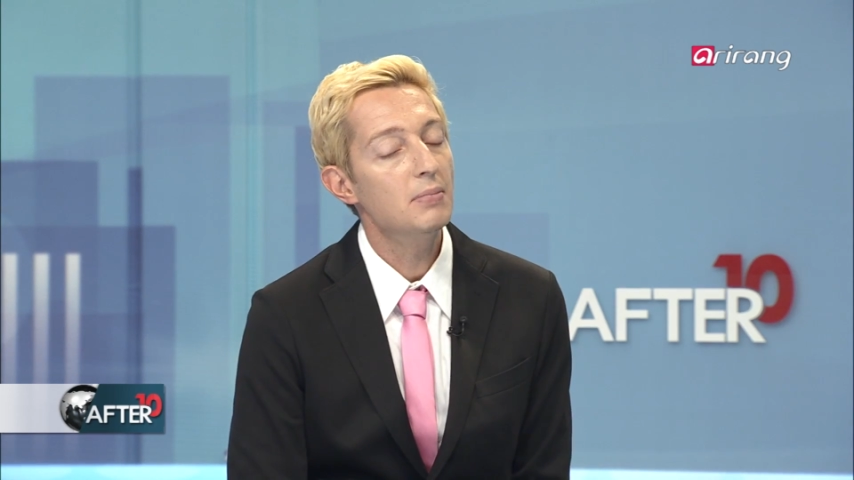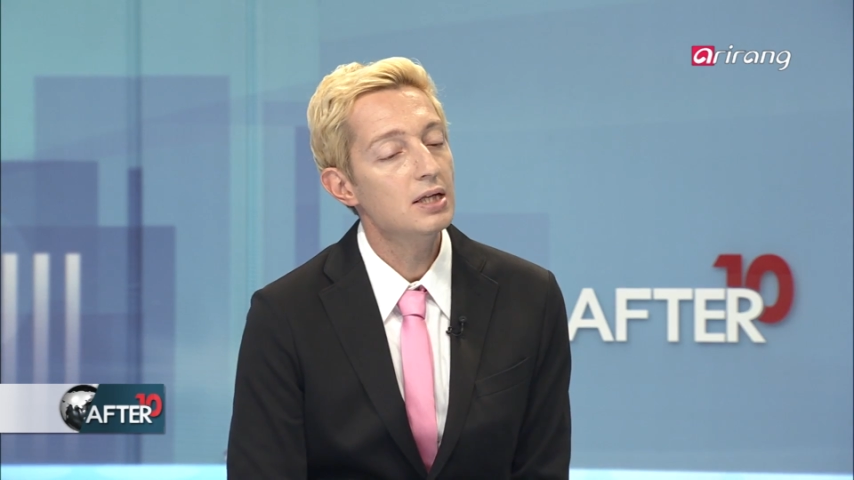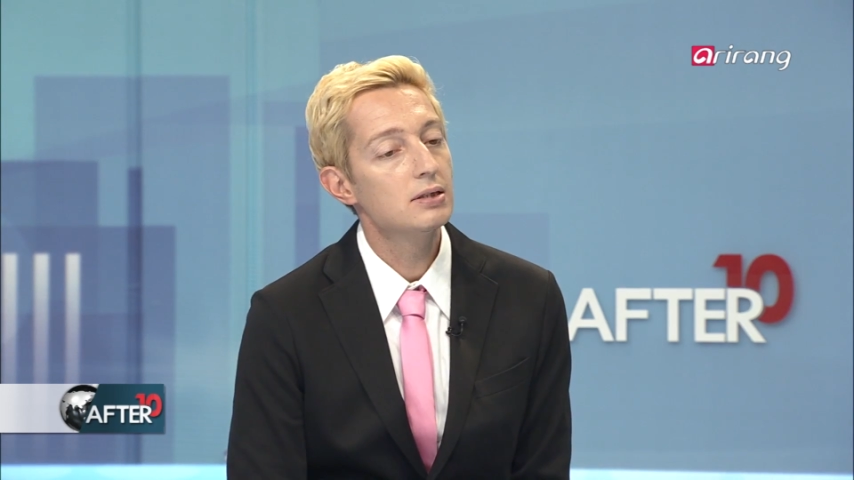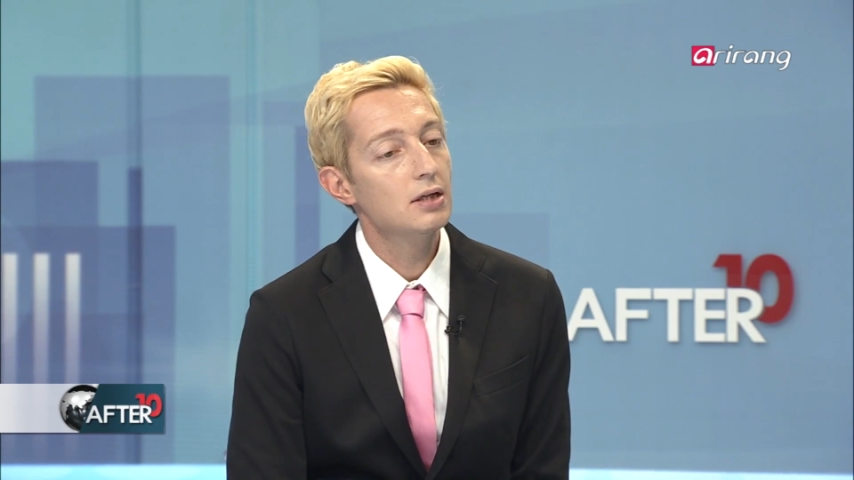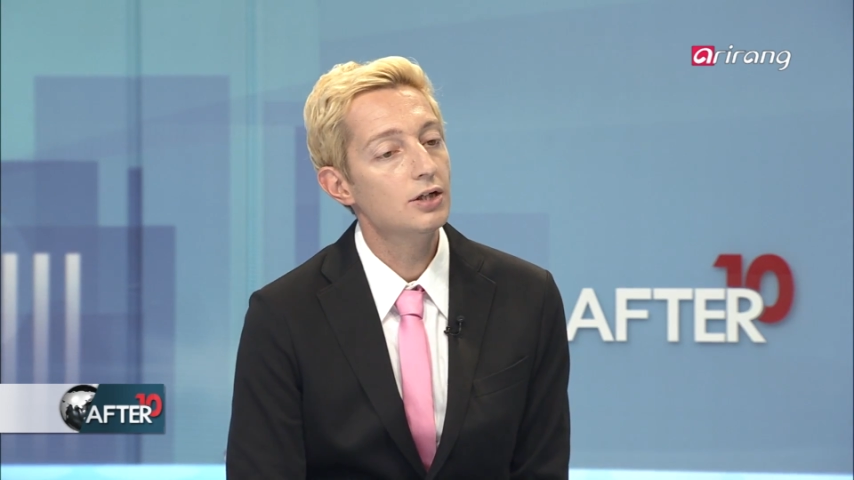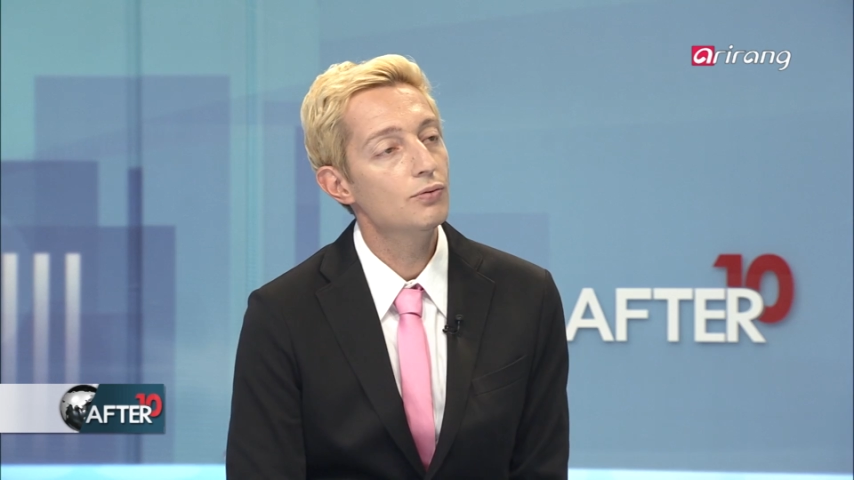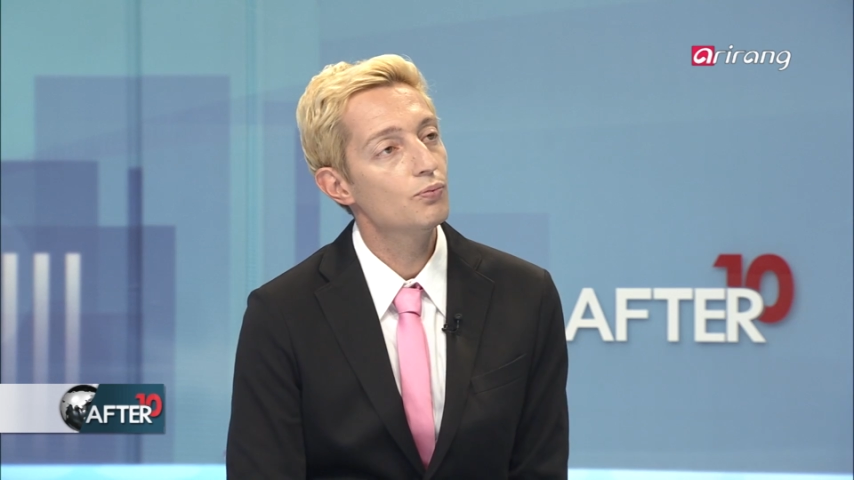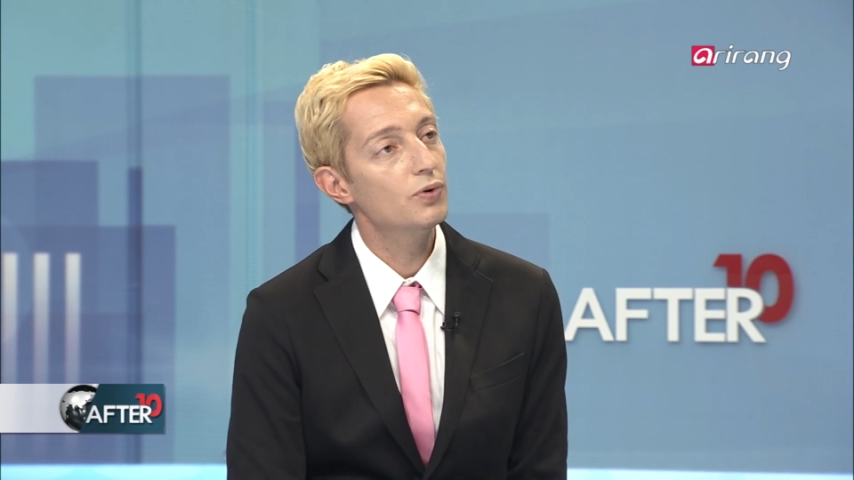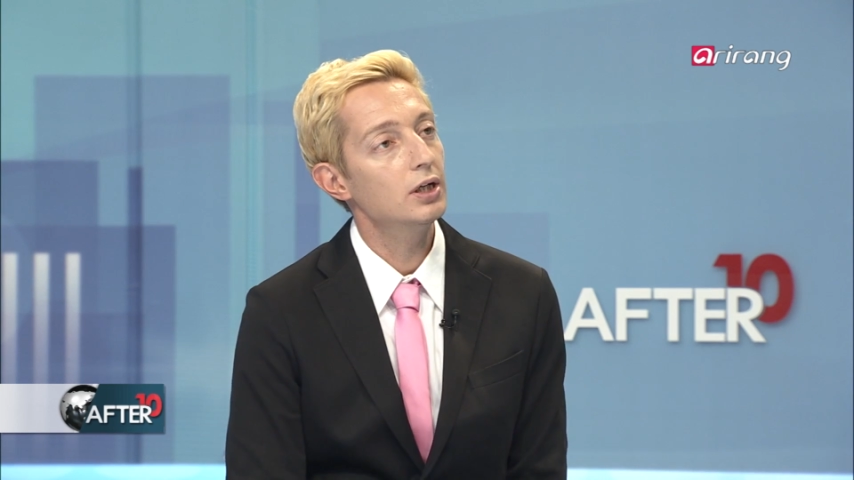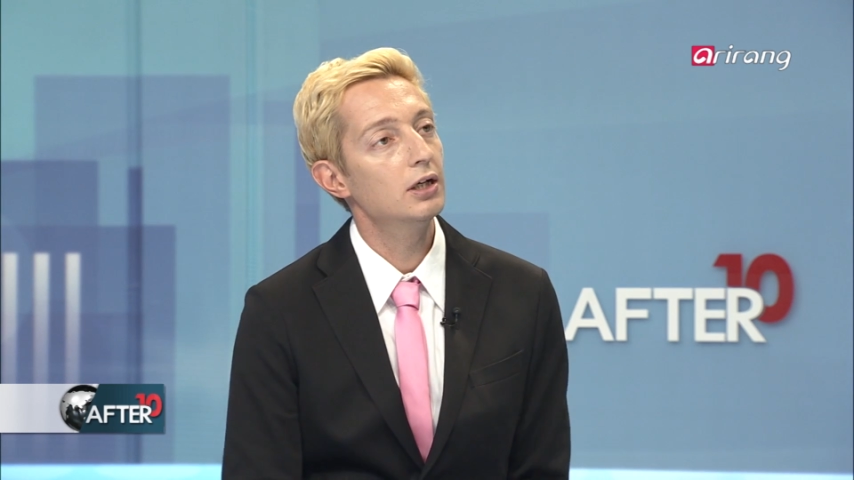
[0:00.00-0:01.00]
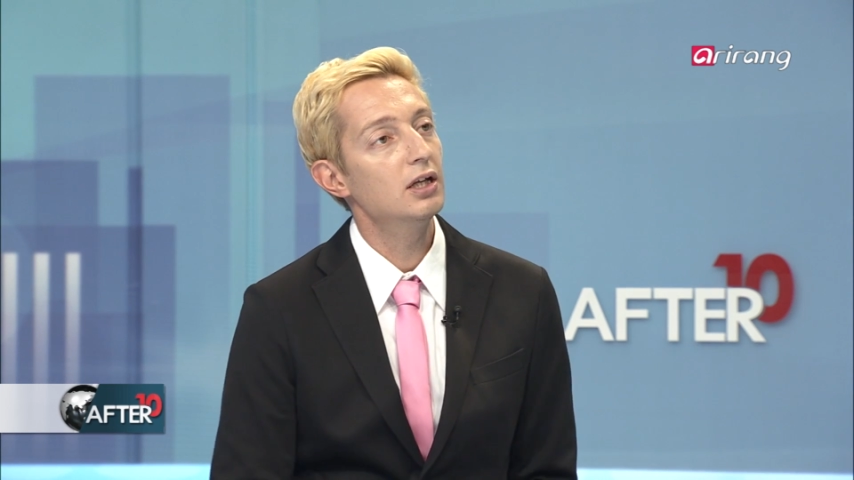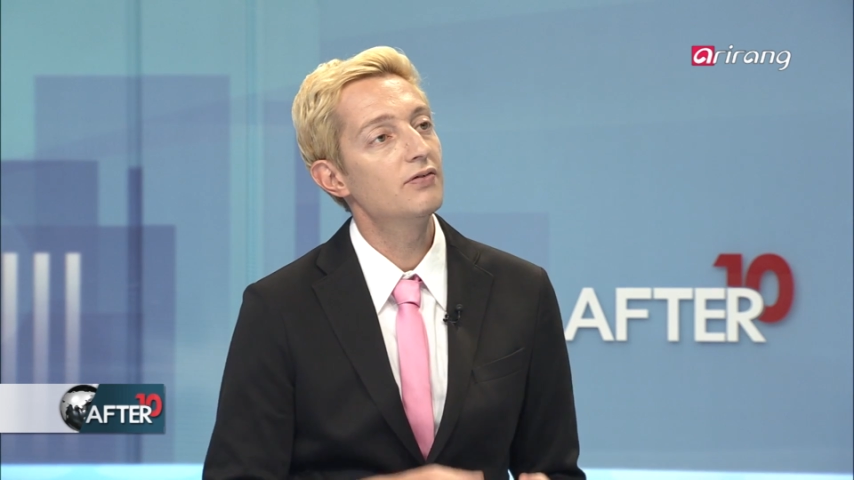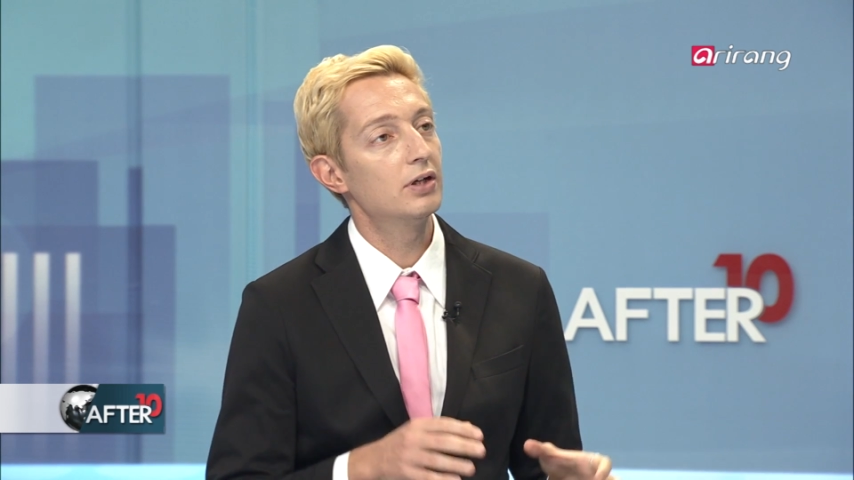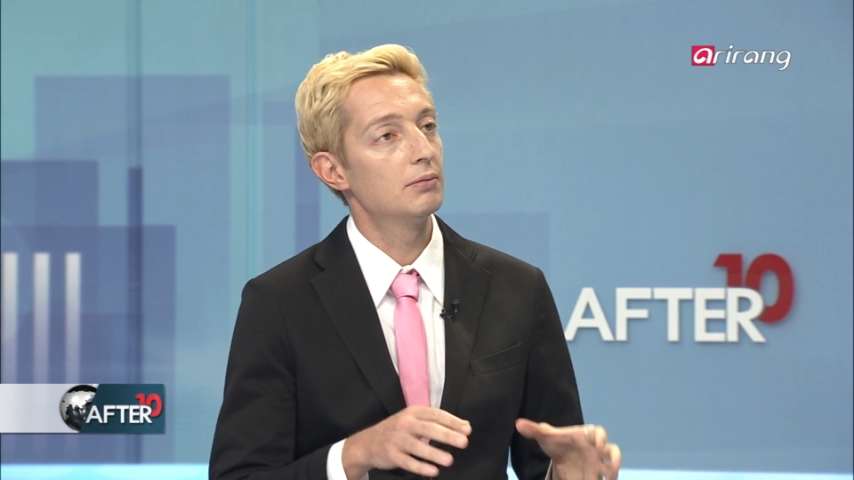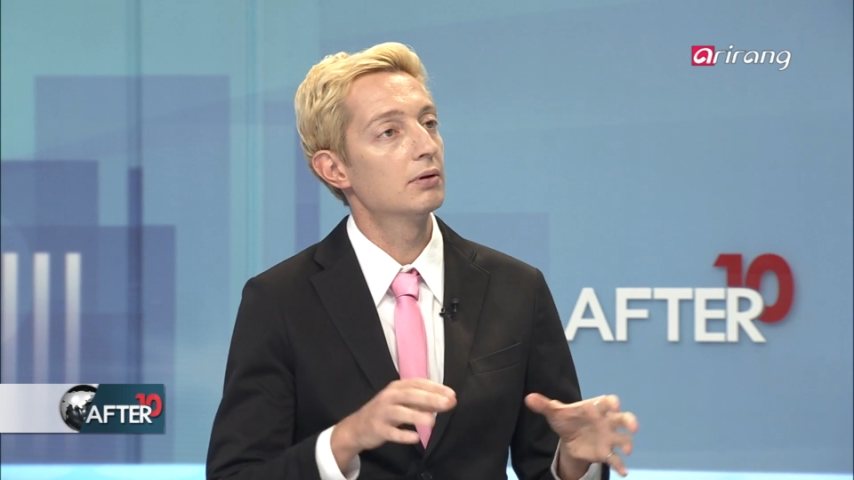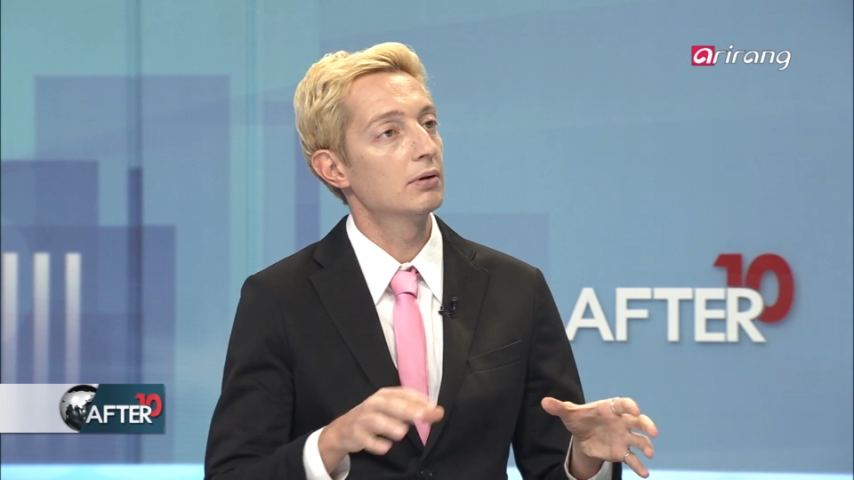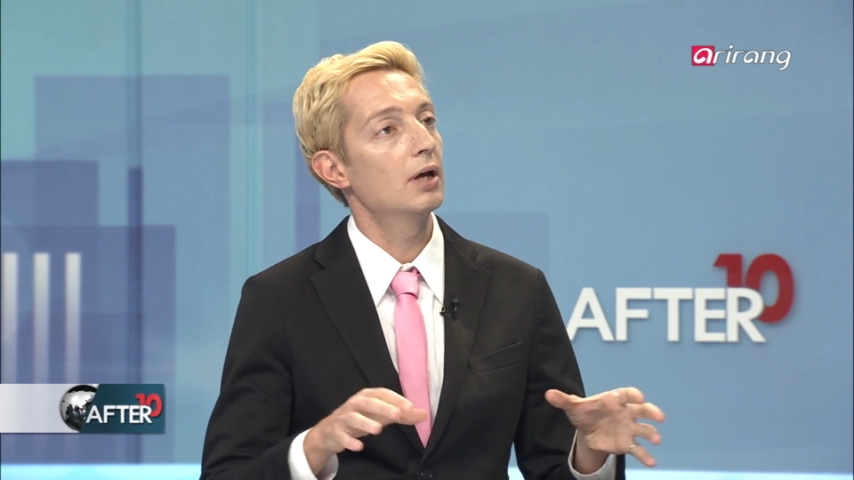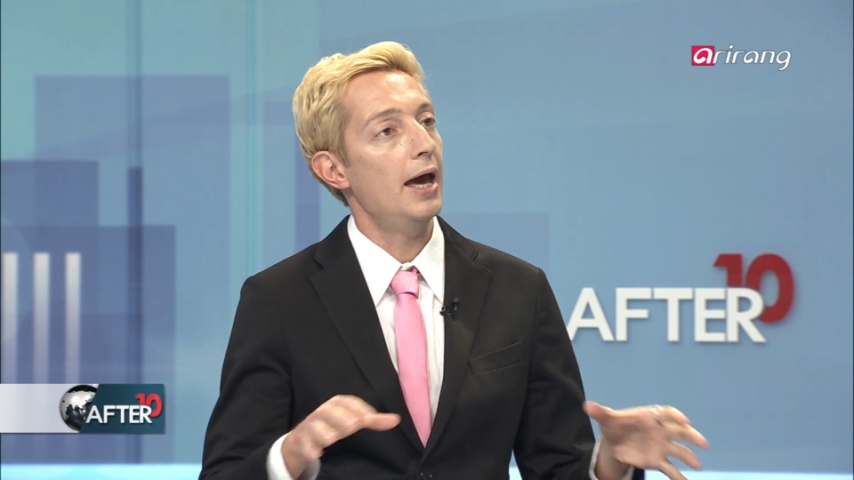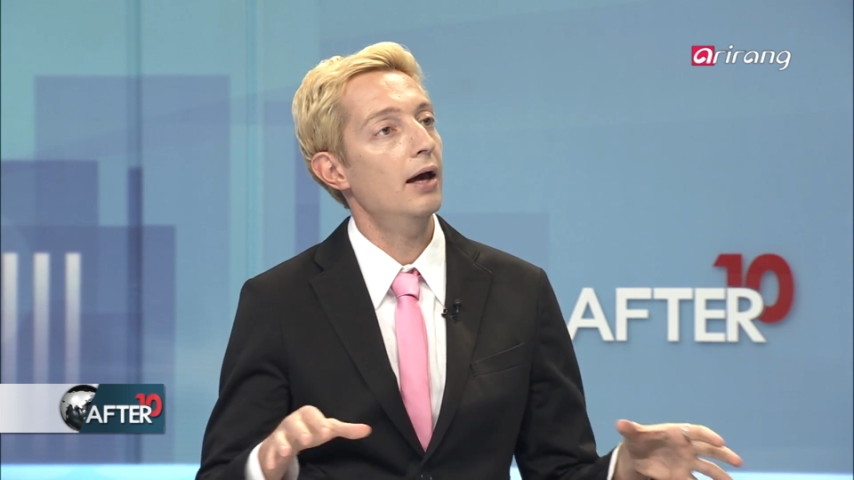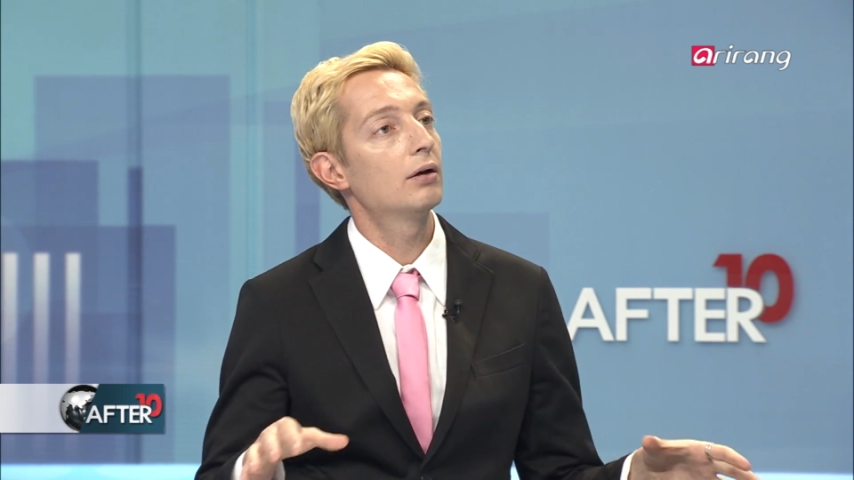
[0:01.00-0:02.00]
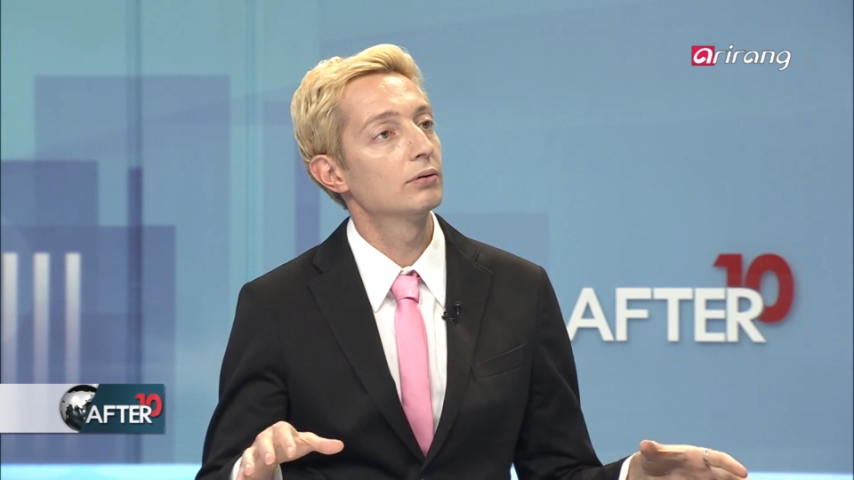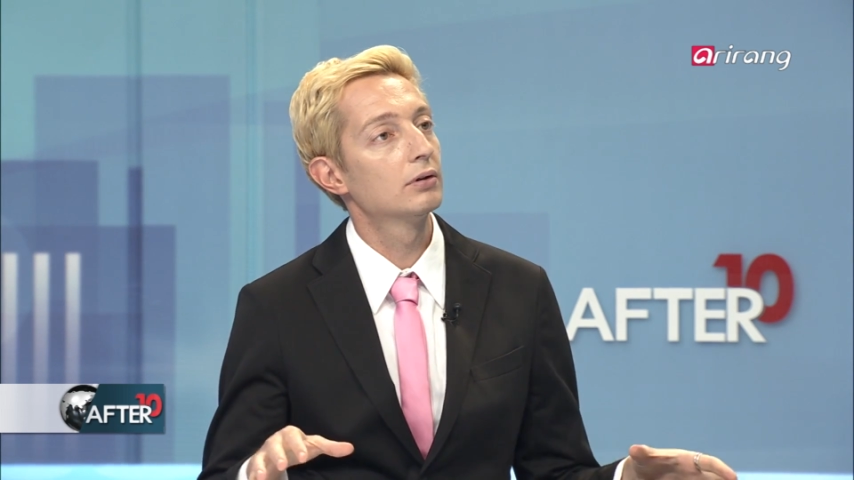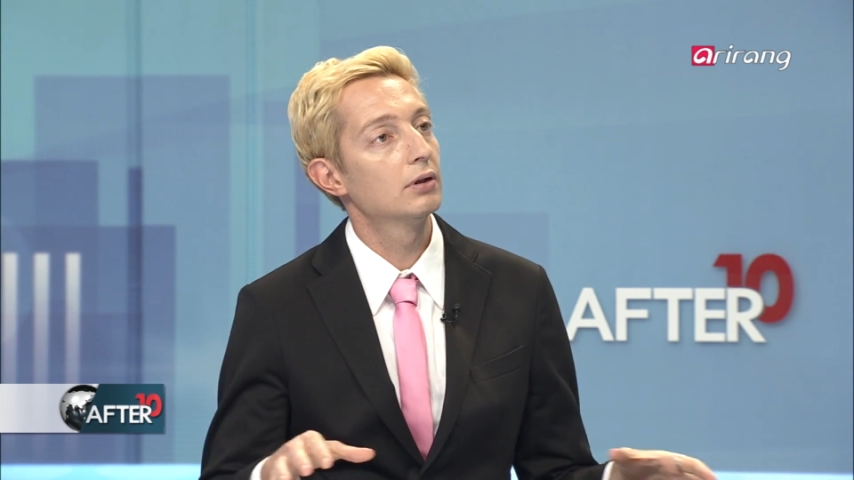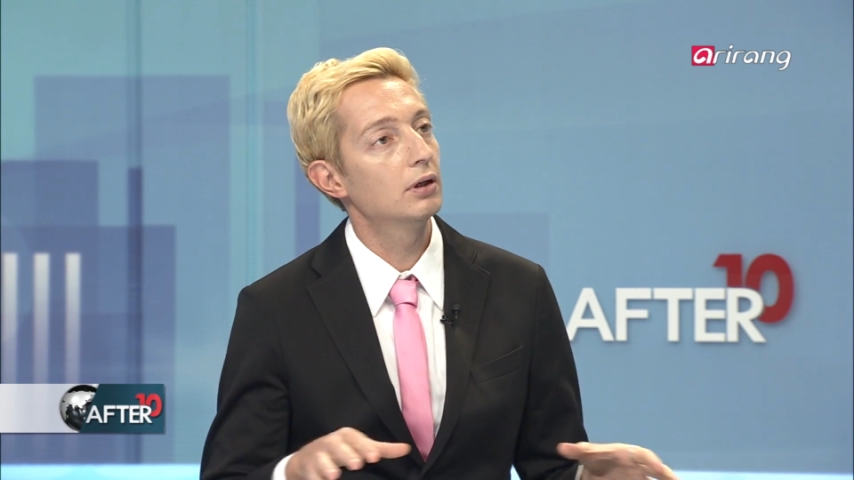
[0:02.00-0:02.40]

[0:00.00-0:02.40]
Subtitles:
means that you really living out,